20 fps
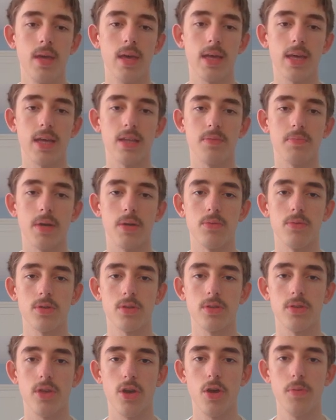it gets my
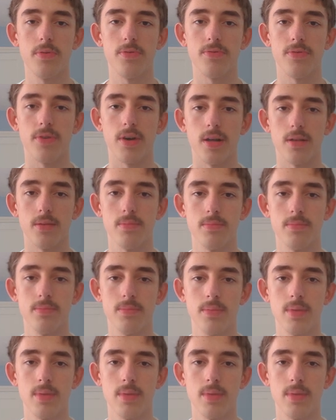rook to the open file,